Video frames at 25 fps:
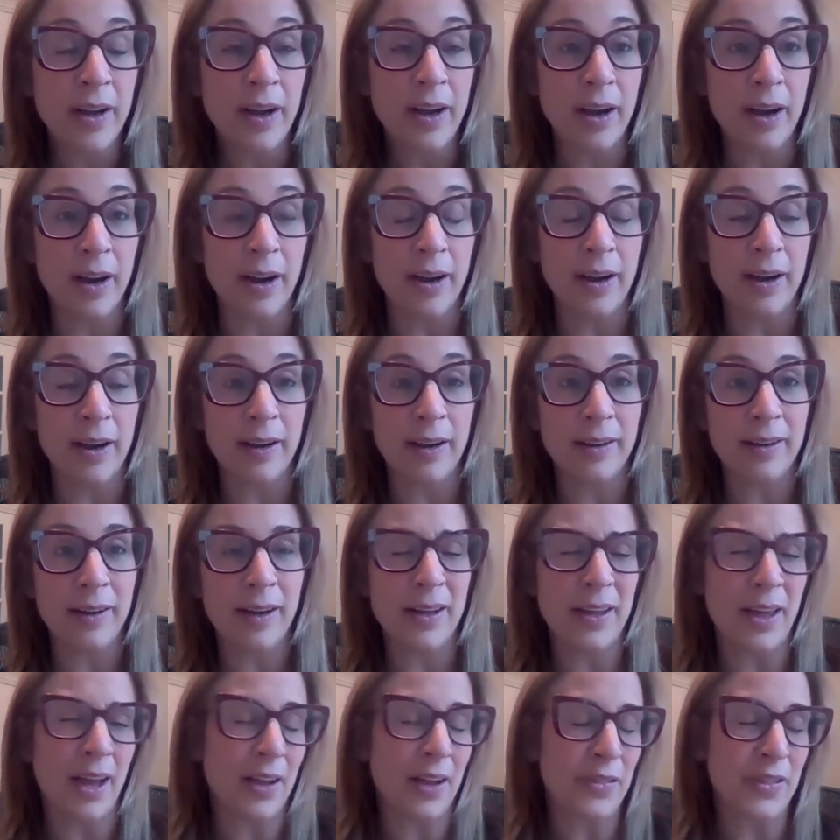Uh,
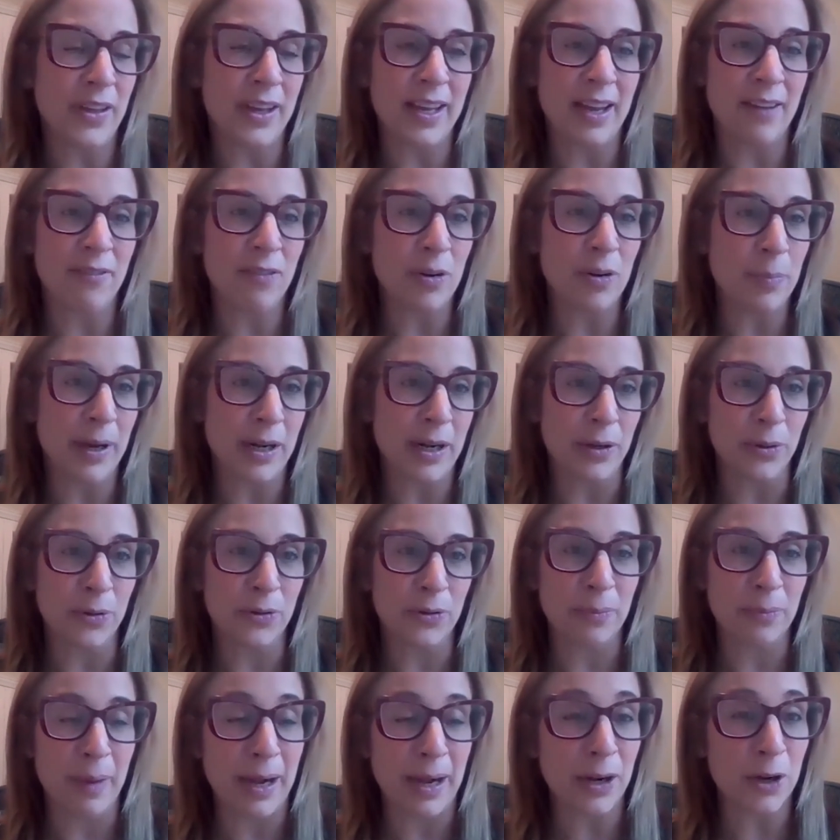I, I, think everybody
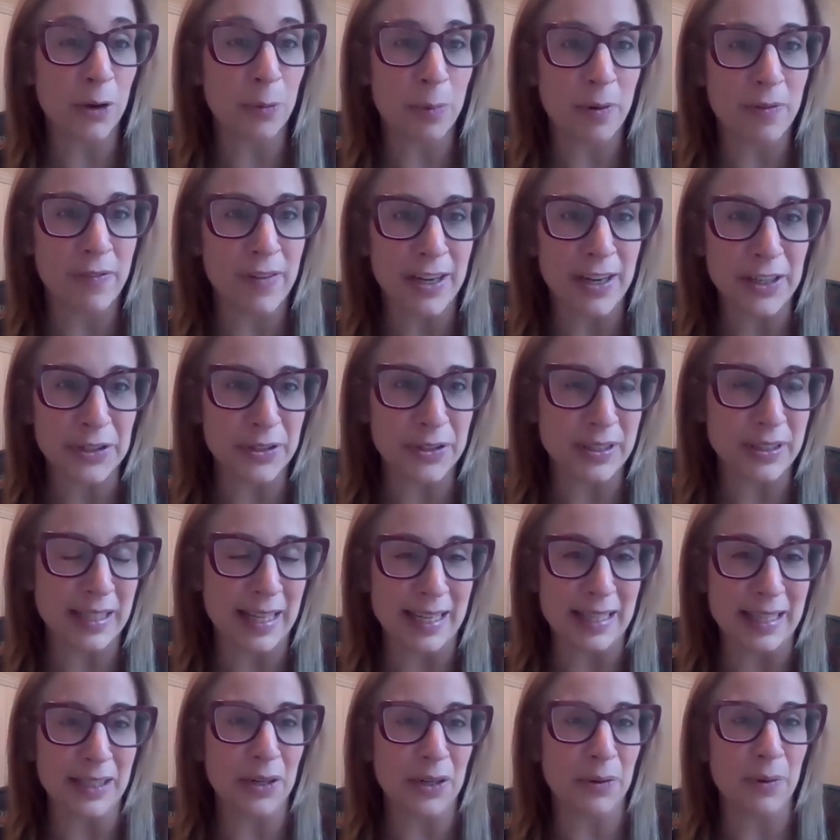who's a medical professional is
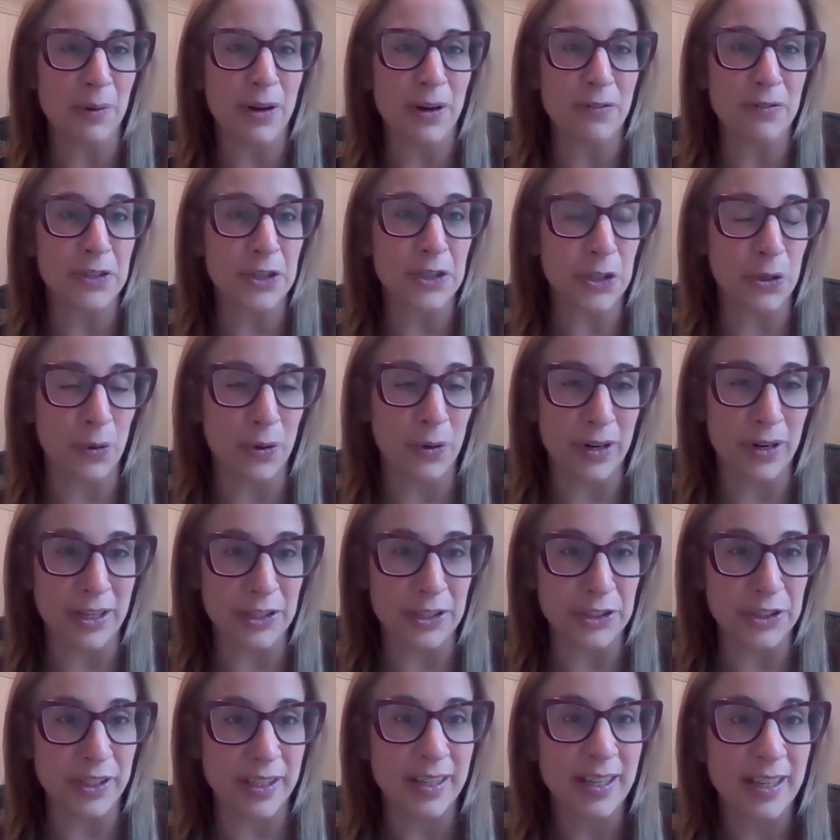likely aware of the
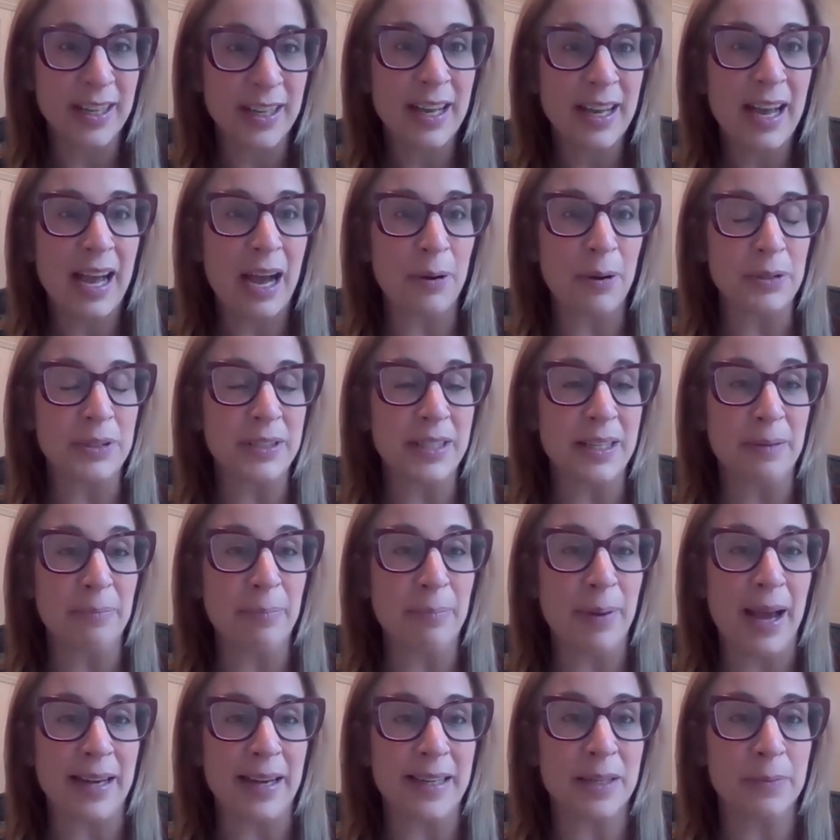shortage and how it's
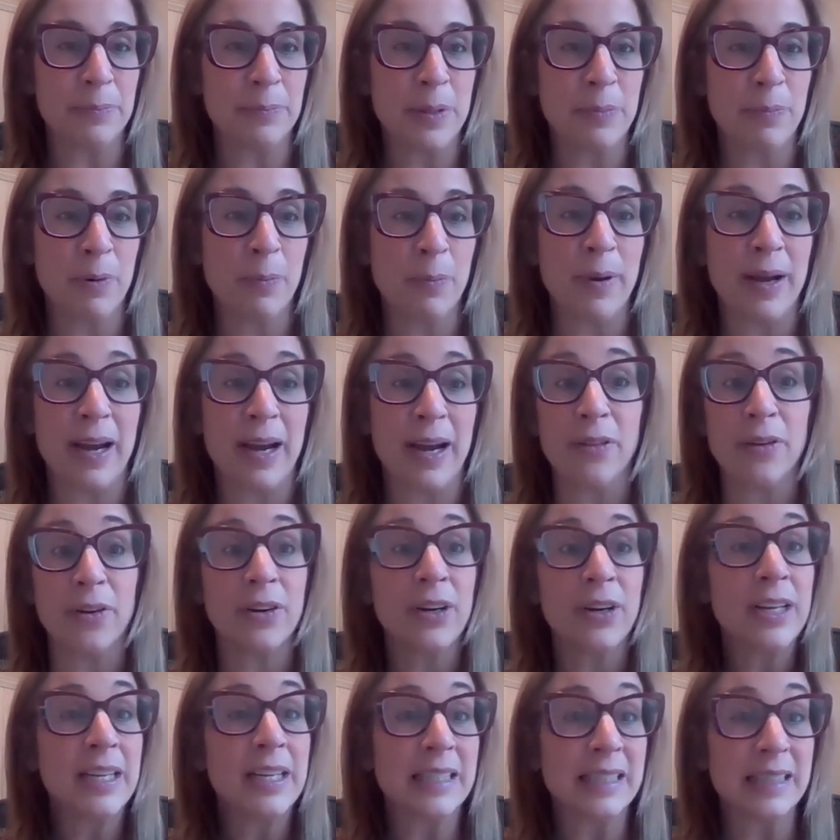impacting people, but
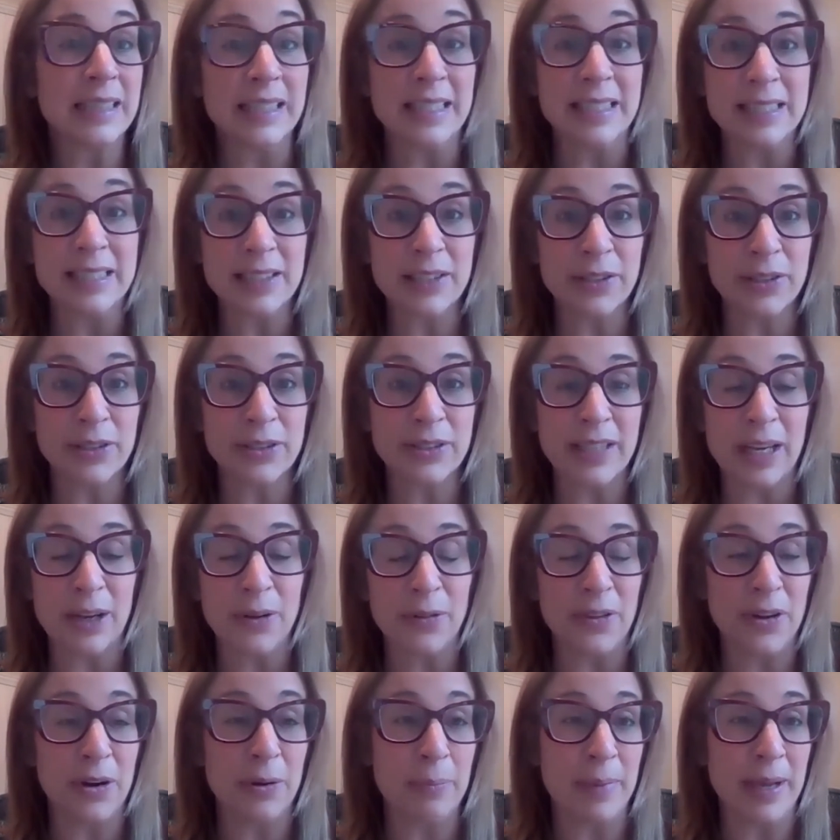other listeners
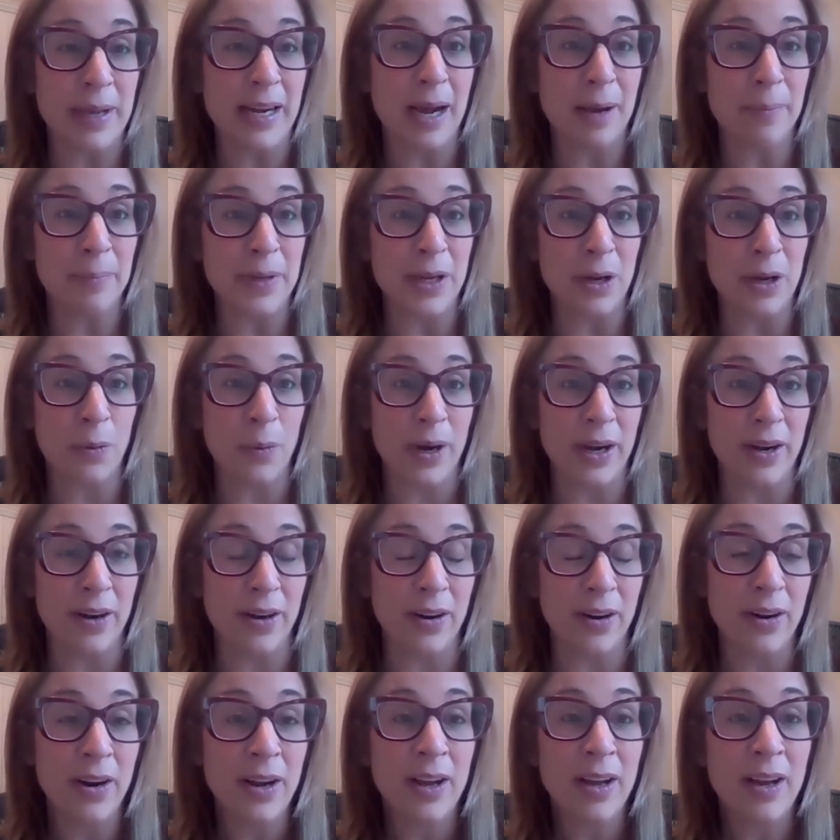out there may not be
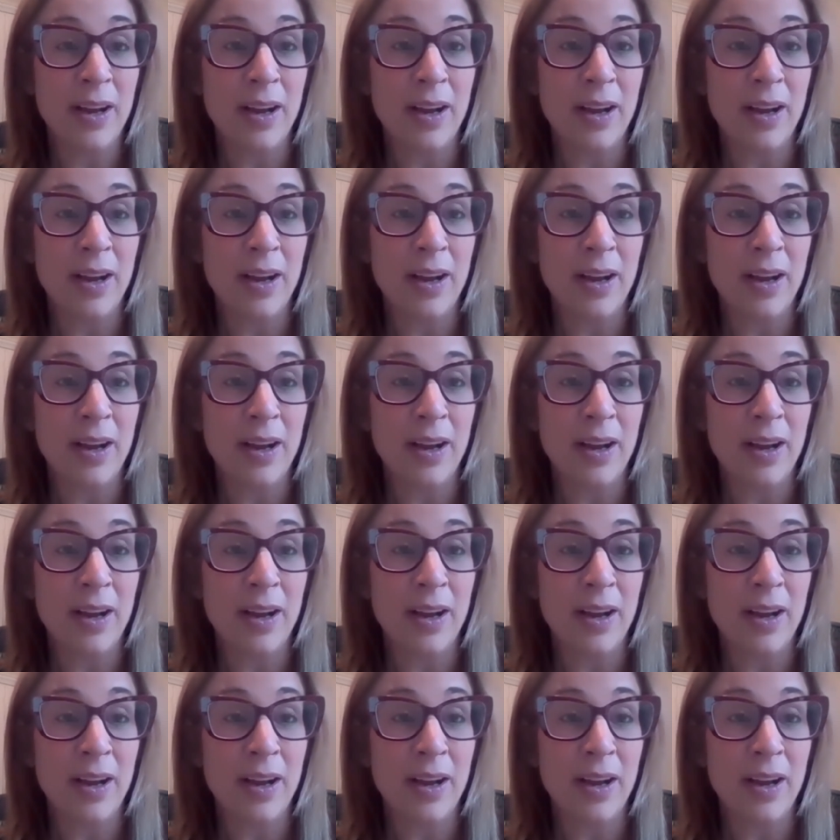aware